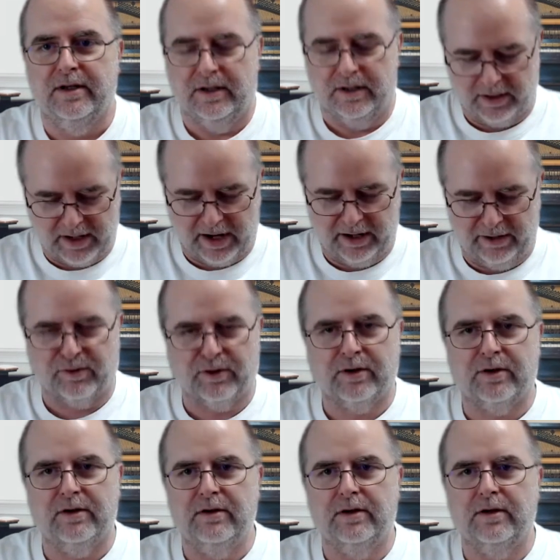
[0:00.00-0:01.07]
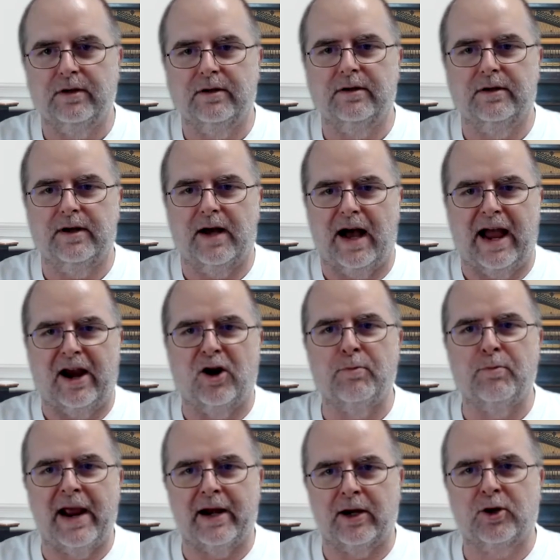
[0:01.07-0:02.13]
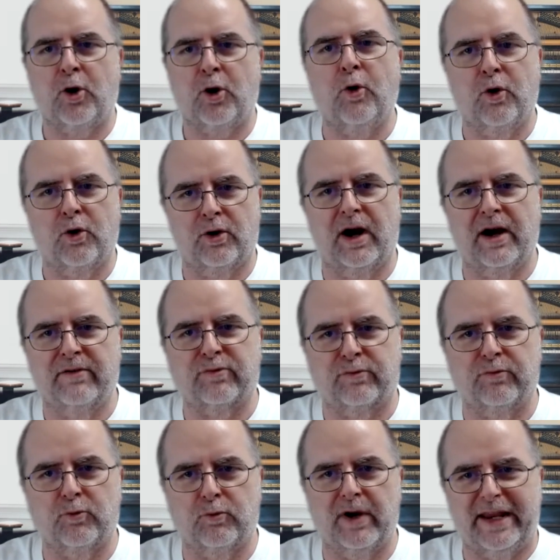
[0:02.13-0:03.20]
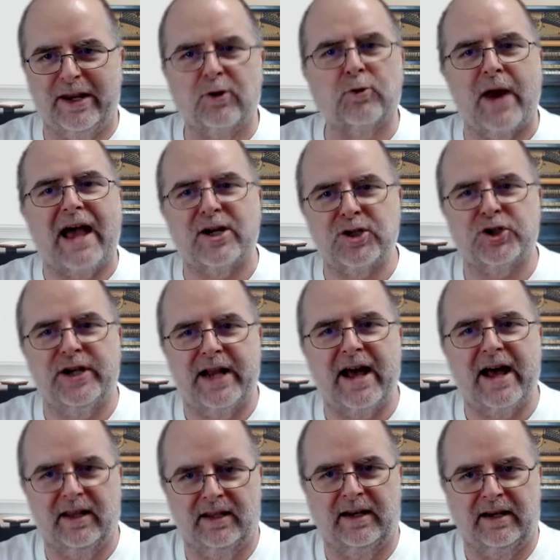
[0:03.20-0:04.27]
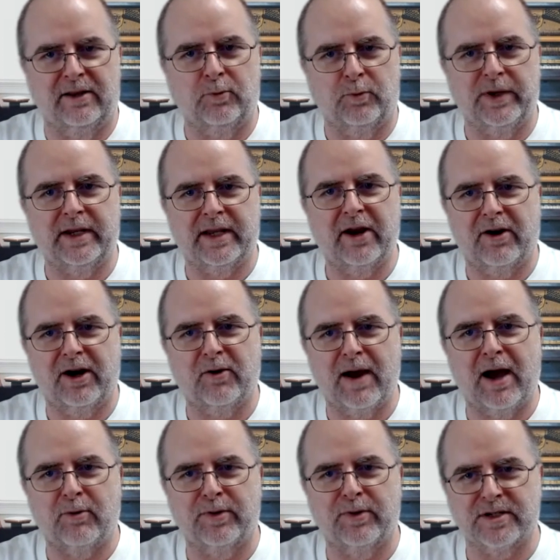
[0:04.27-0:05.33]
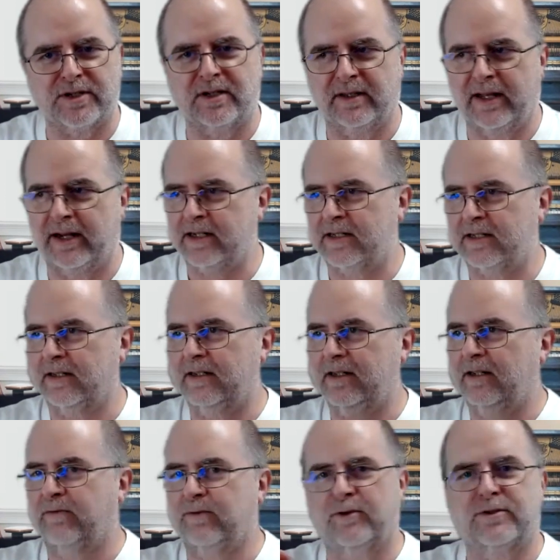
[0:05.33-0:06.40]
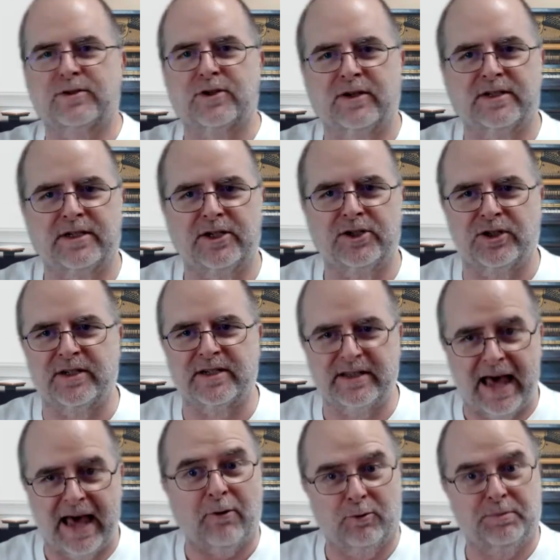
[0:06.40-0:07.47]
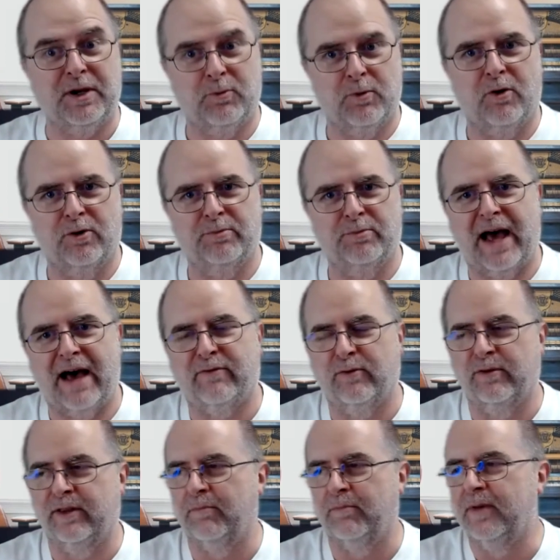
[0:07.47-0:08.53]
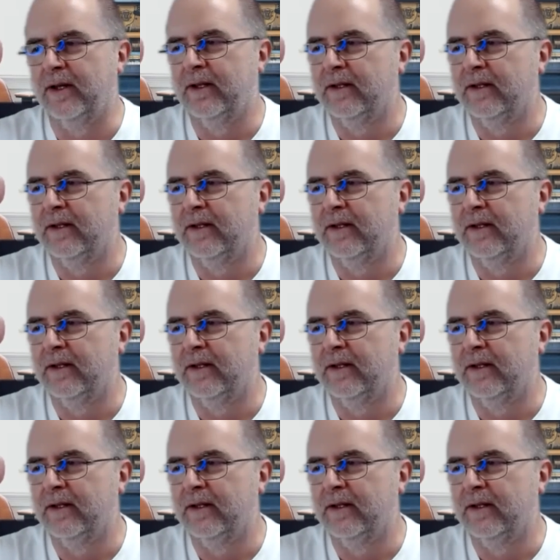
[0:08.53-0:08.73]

kind of Iron Man core of irrationality that we carry around with us and let us influence our decisions. That would be what would baffle them.